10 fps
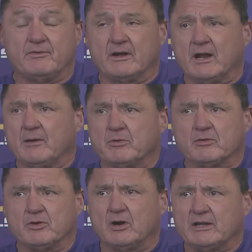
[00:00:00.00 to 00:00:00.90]

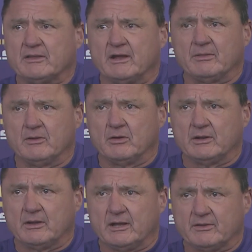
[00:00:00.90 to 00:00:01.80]
Phenomenal. You know,
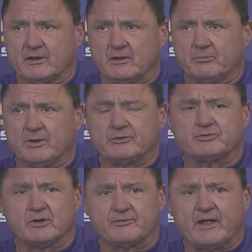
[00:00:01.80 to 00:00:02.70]
a big
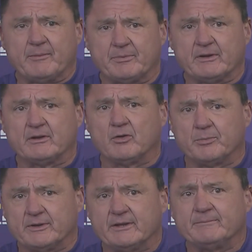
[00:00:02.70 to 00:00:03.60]
shift happened in
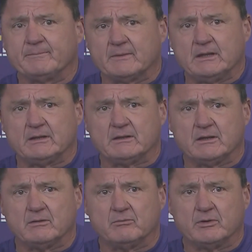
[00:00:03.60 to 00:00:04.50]
open eight. And
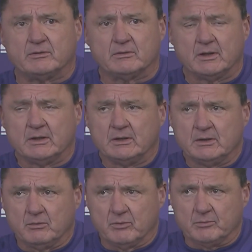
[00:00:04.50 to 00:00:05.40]
we
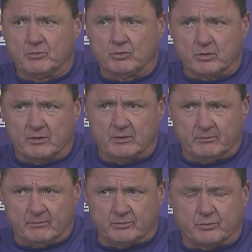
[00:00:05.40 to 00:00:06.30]
went more
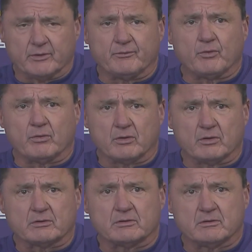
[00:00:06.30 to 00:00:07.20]
3-4
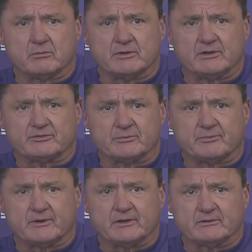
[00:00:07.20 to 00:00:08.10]
look. We did some
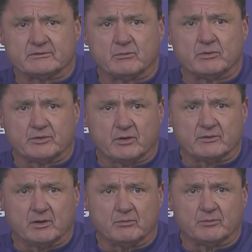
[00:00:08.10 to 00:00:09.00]
things that we
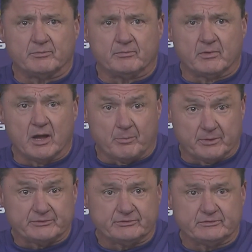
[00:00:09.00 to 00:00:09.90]
thought that would help
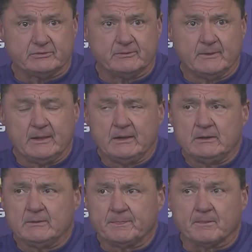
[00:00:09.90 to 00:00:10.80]
us.
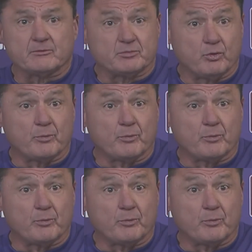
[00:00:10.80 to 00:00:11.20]
There's more